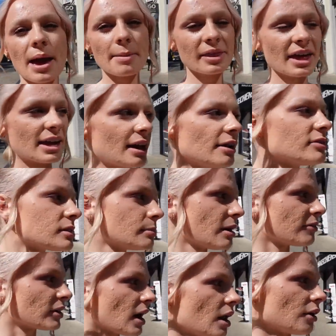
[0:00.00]
maybe they could have some
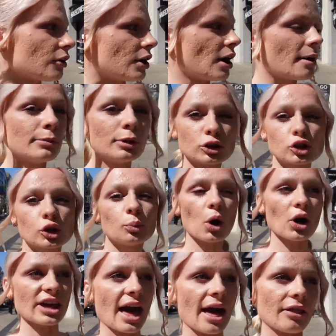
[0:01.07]
other color on. I'm not sure
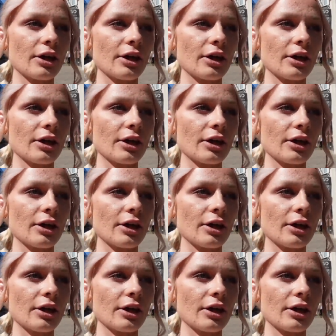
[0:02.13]
what yet